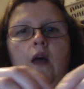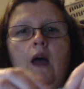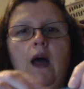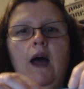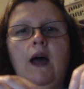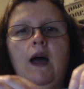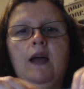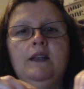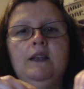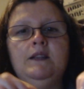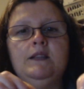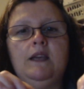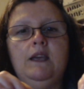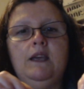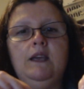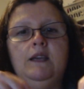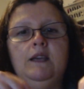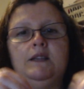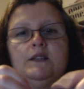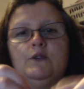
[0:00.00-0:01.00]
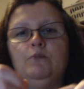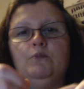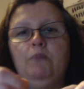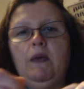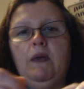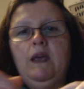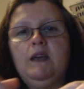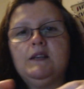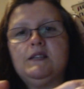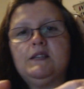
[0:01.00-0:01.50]
and it's up
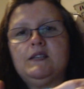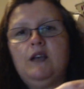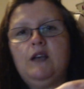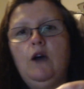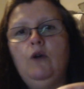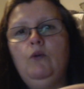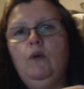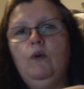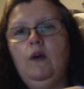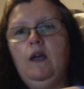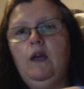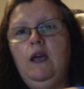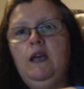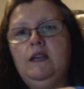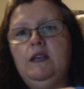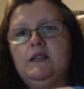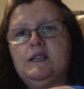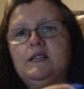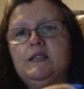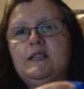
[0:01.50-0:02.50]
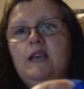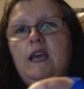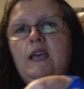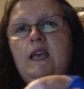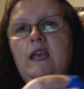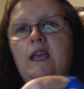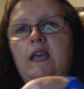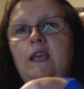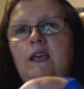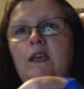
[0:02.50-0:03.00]
here. So it's
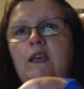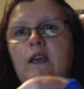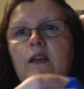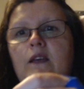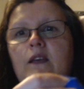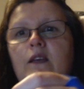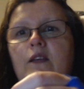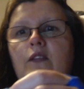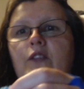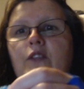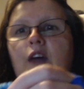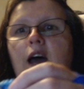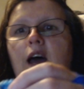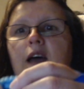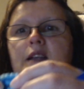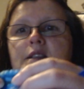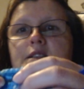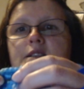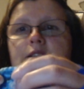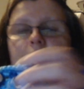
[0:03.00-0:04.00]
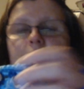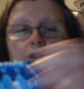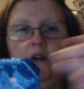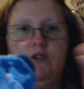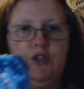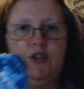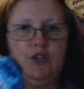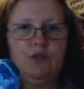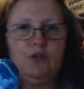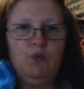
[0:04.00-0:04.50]
saying that, I
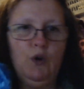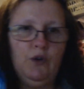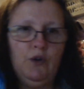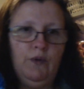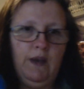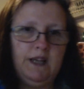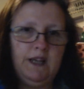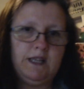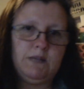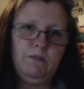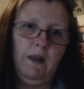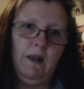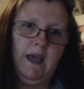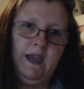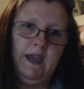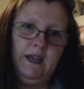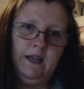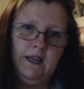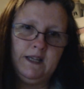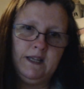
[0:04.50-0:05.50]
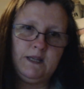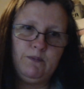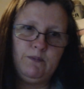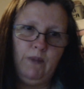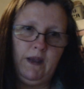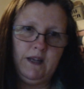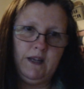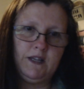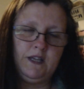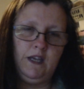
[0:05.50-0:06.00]
just want to explain this
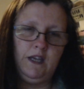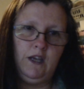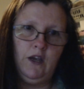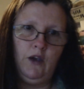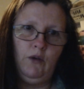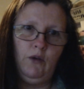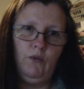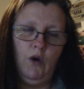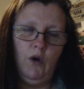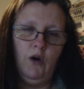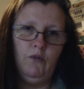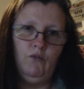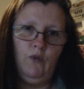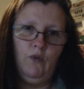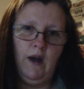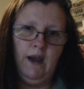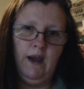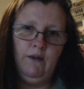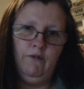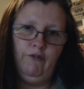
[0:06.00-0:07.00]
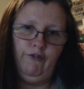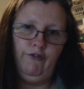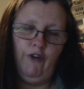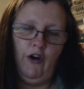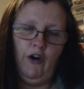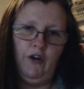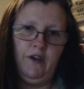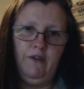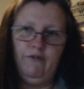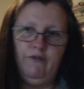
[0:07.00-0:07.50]
bit to you. On round
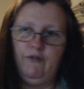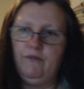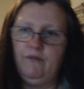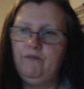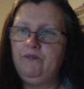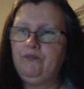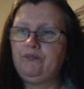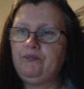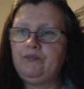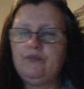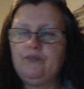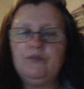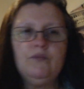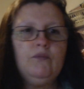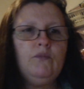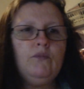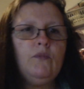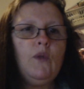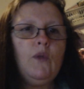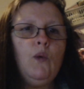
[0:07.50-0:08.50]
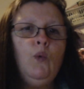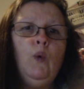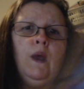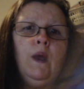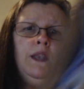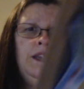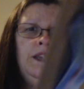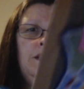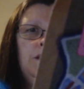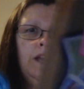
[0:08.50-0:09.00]
5,
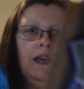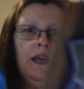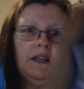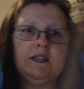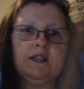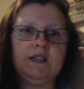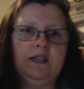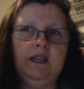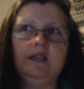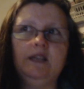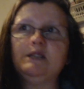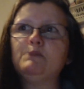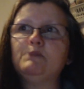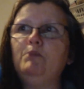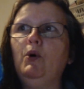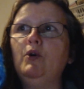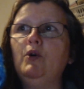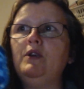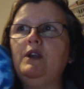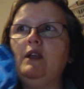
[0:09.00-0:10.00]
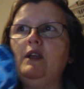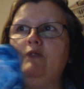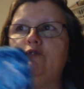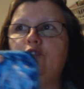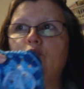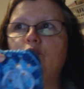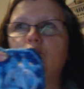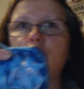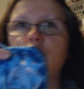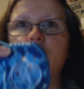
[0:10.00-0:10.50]
when you get to this point, if
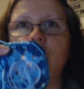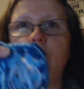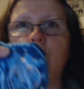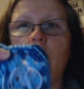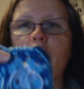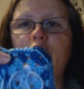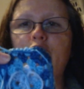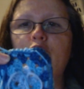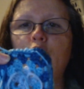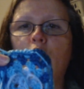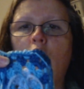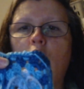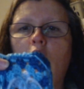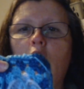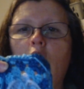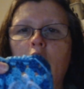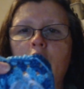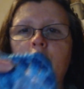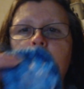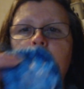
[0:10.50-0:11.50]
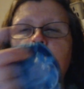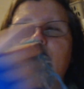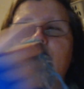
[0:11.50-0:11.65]
you're on